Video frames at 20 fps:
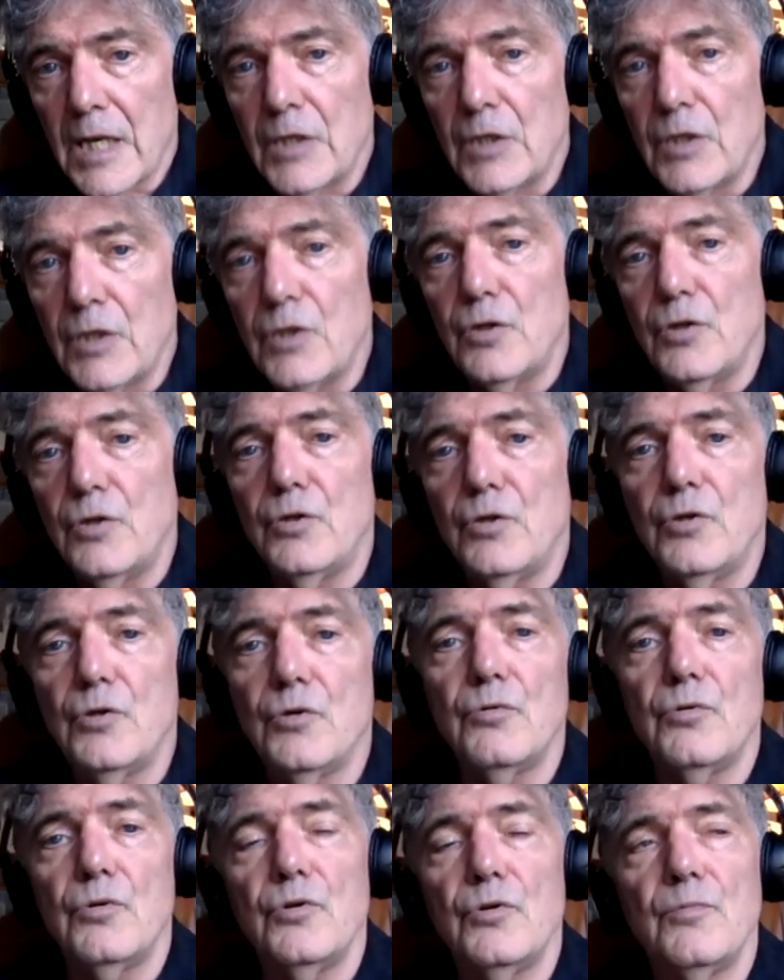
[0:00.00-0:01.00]

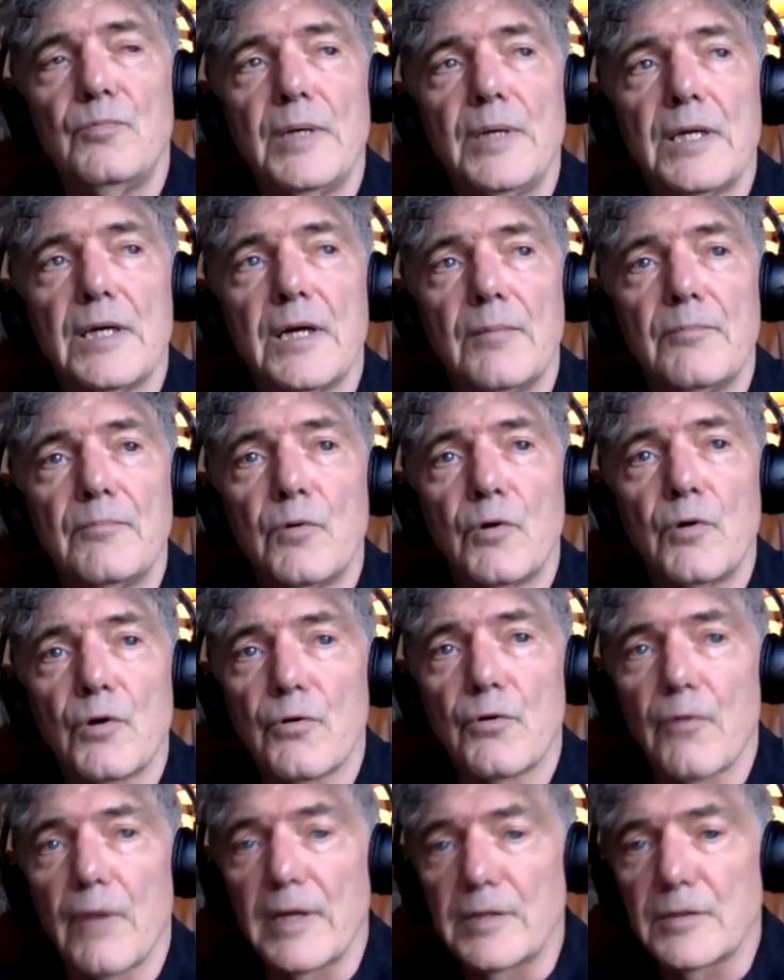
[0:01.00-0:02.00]
You become more
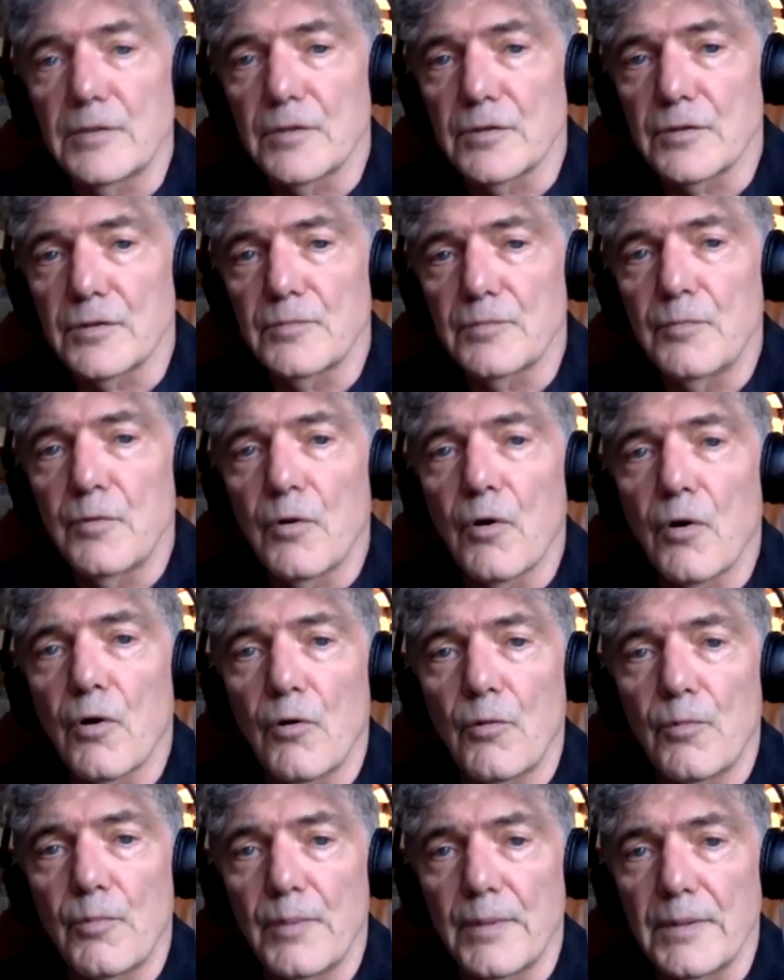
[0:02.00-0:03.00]
gracious, more
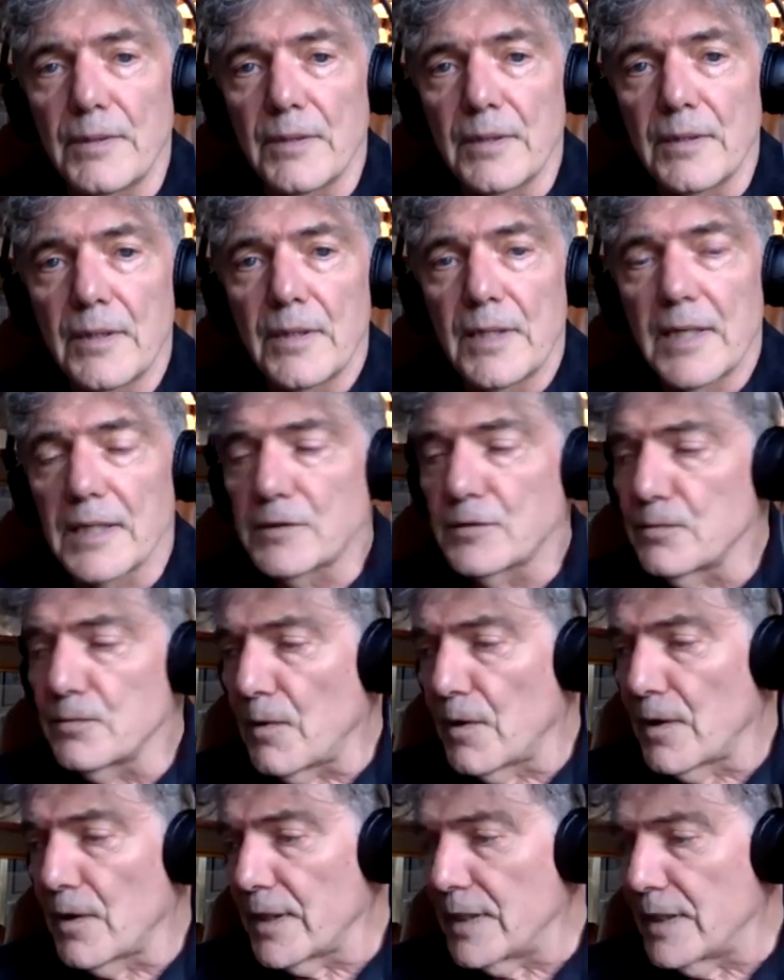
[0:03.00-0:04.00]
open. That's
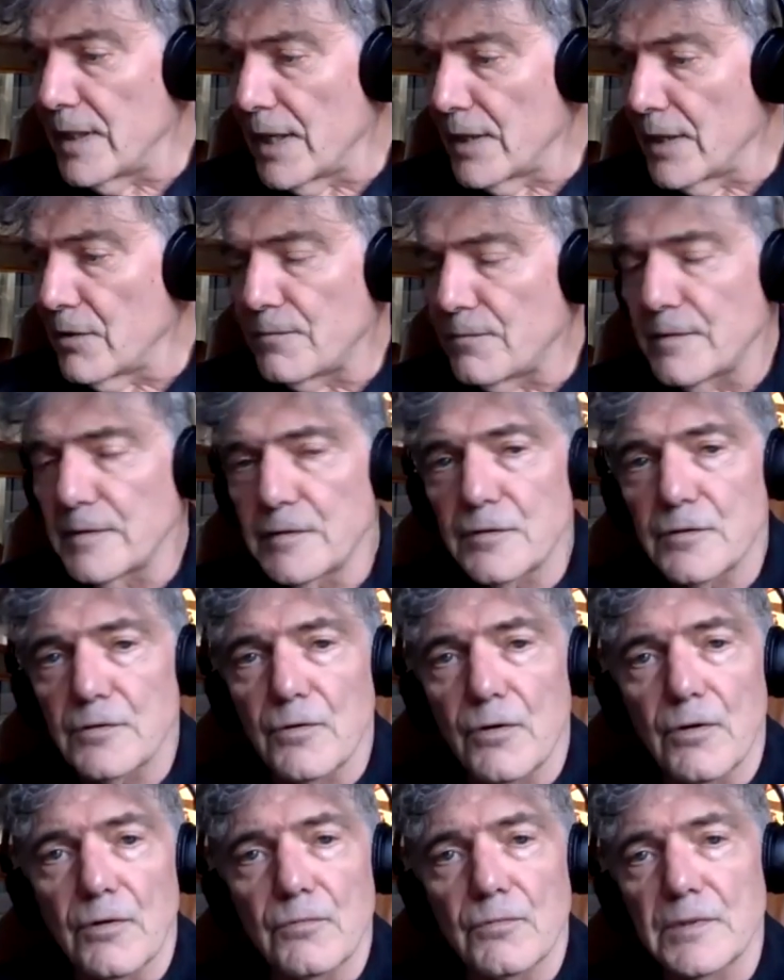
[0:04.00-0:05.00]
why I often
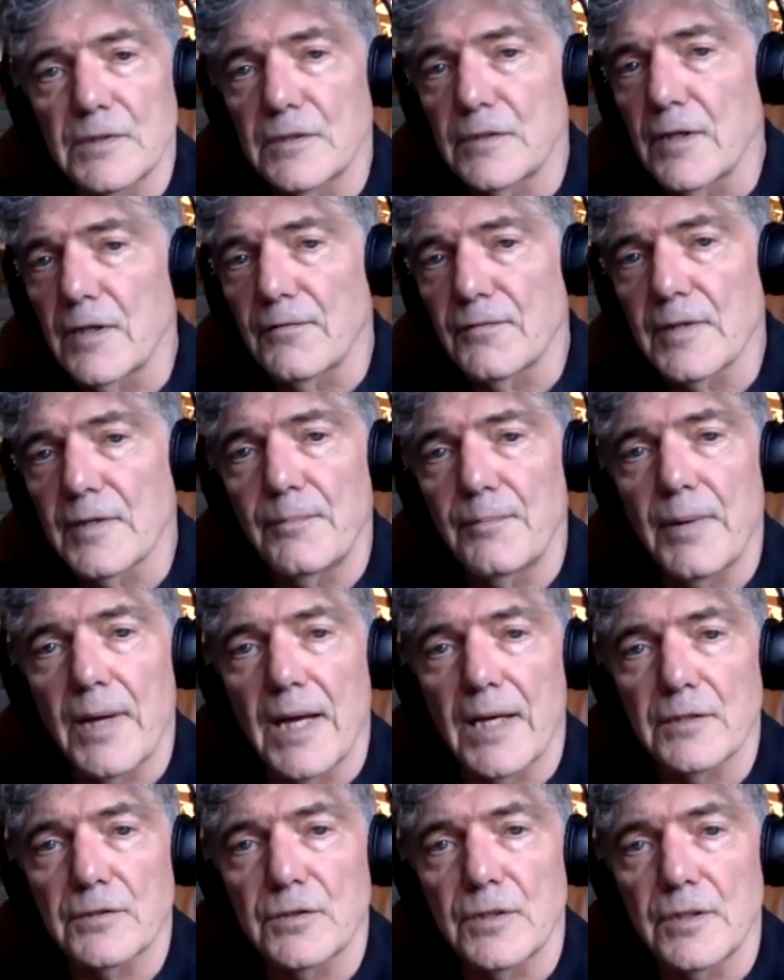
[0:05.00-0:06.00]
start with
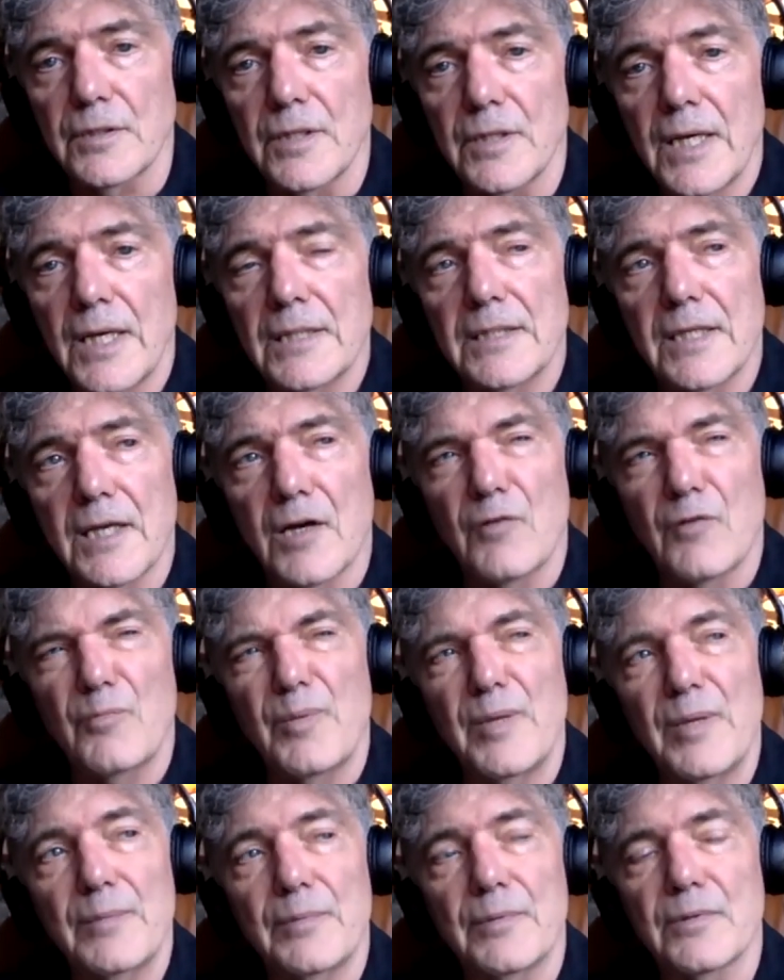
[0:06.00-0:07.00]
self-compassion, to help
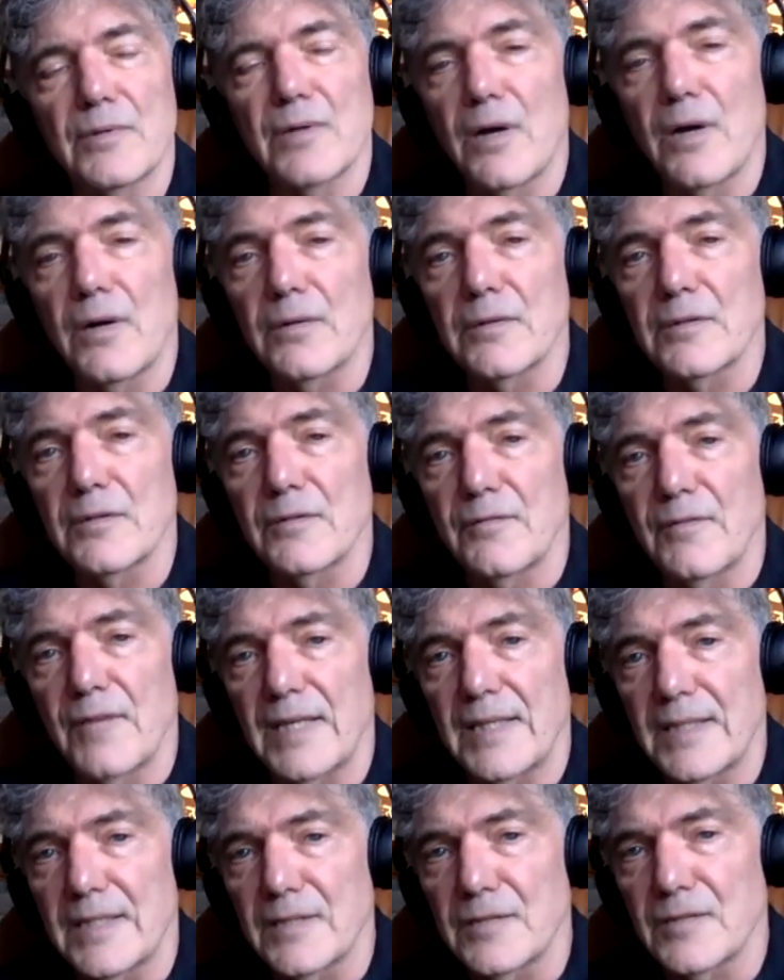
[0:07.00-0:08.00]
people
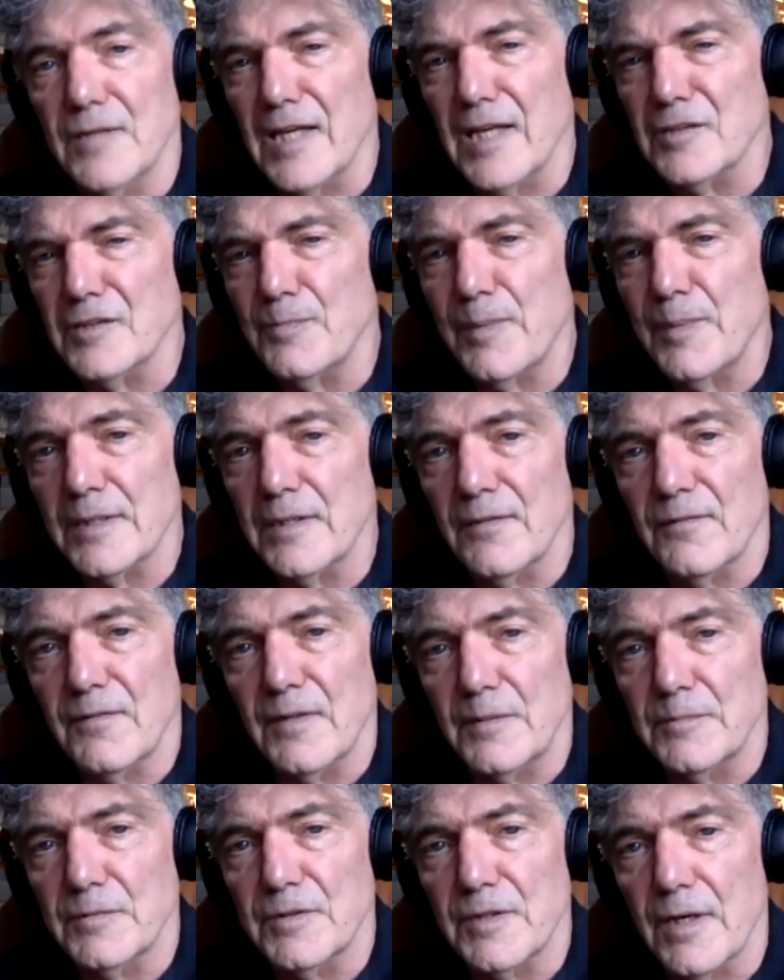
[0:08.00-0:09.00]
cultivate this aspect of
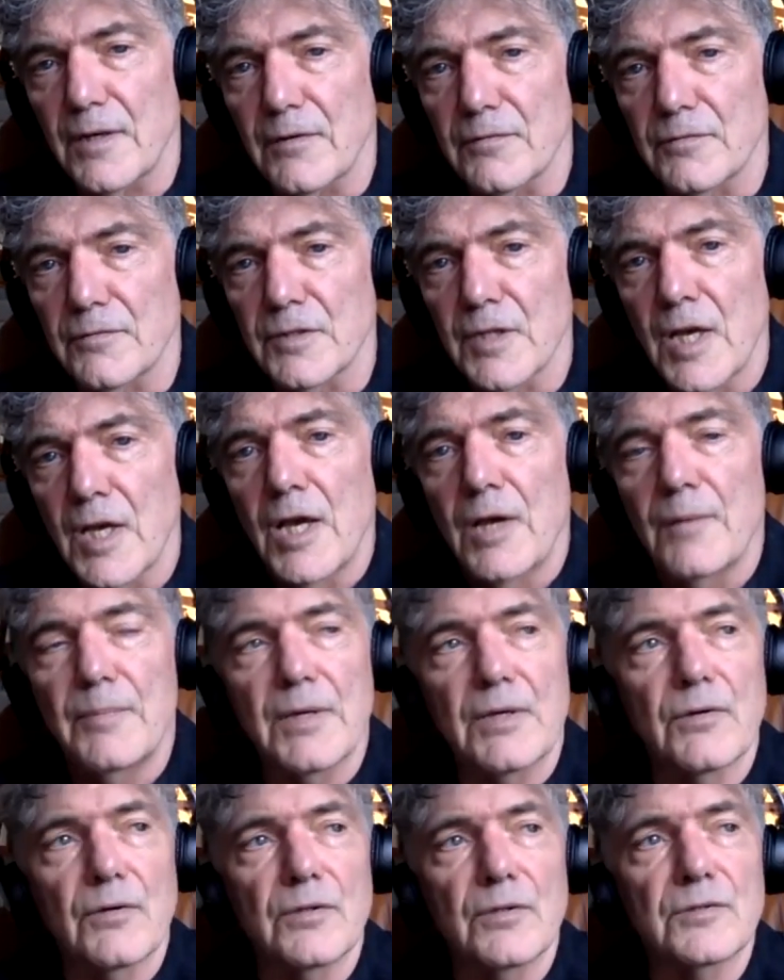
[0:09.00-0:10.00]
themselves.
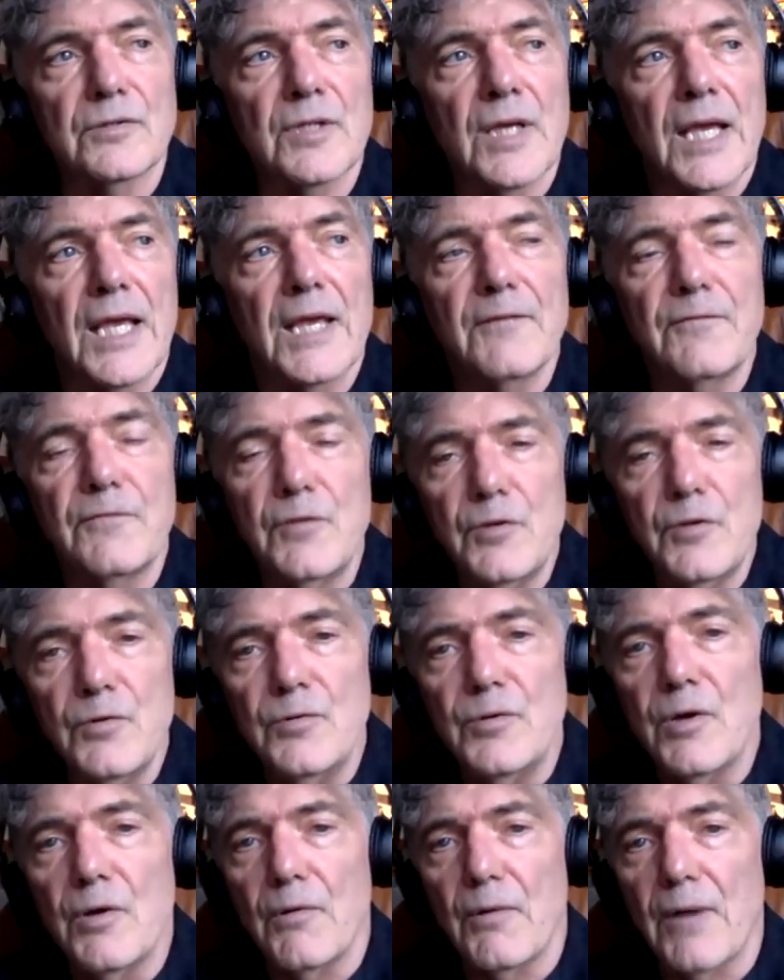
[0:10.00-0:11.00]
Because if you
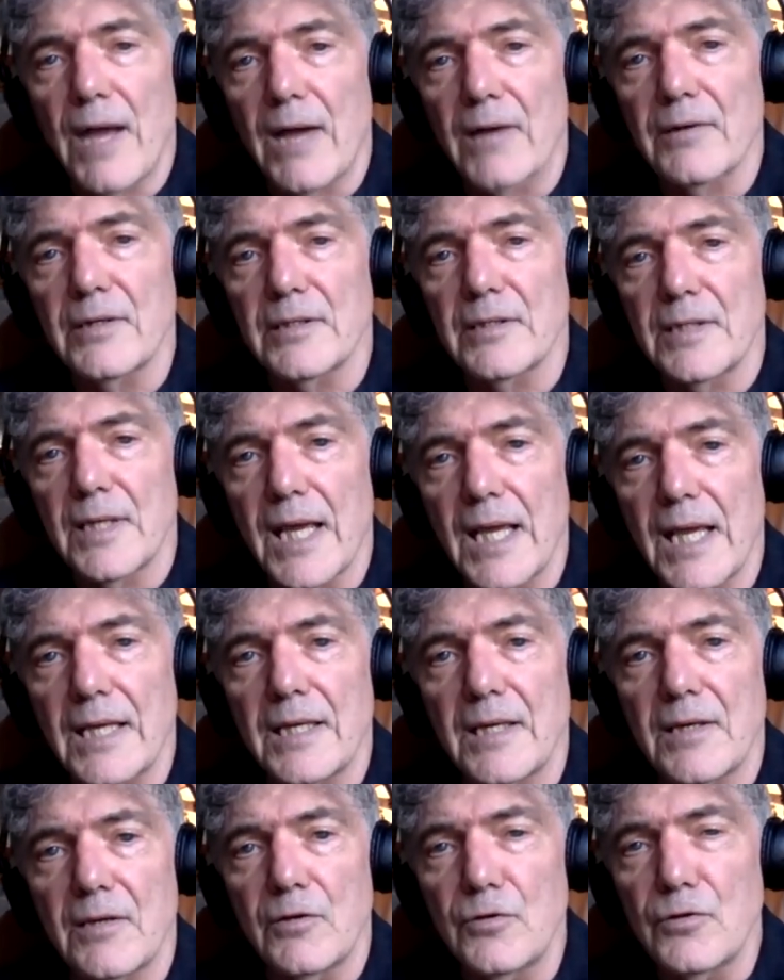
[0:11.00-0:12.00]
know how to take
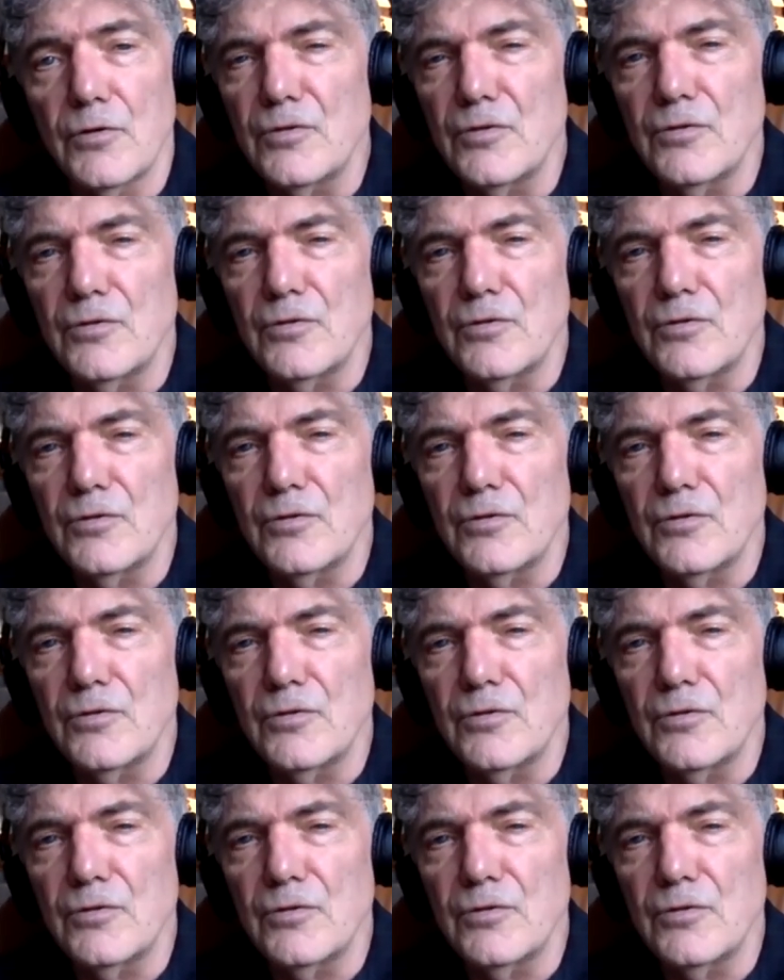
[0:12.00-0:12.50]
good